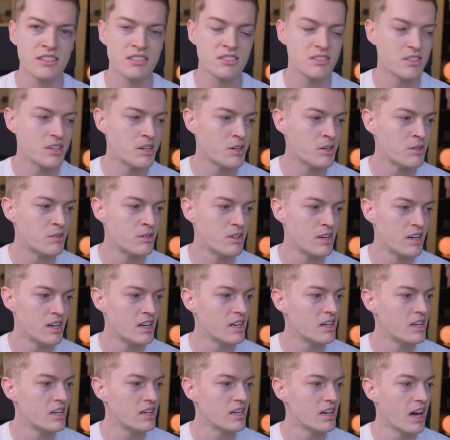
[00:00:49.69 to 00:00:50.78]
So
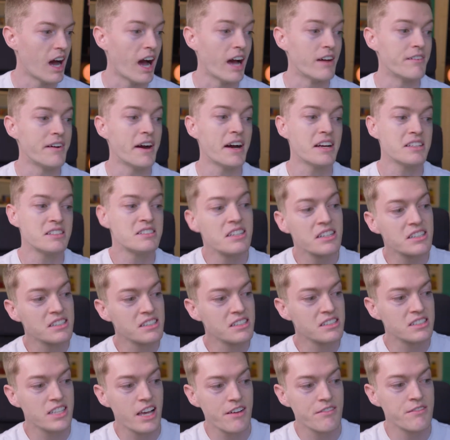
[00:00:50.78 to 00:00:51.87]
I've had
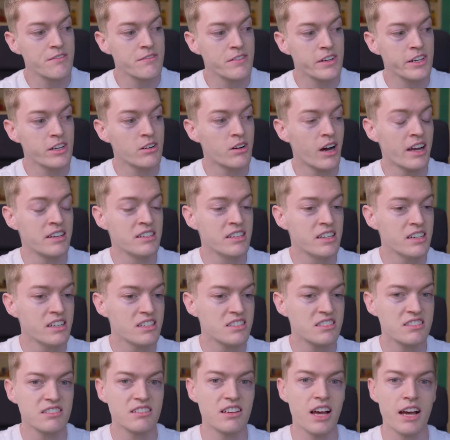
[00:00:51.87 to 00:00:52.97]
67 video ideas.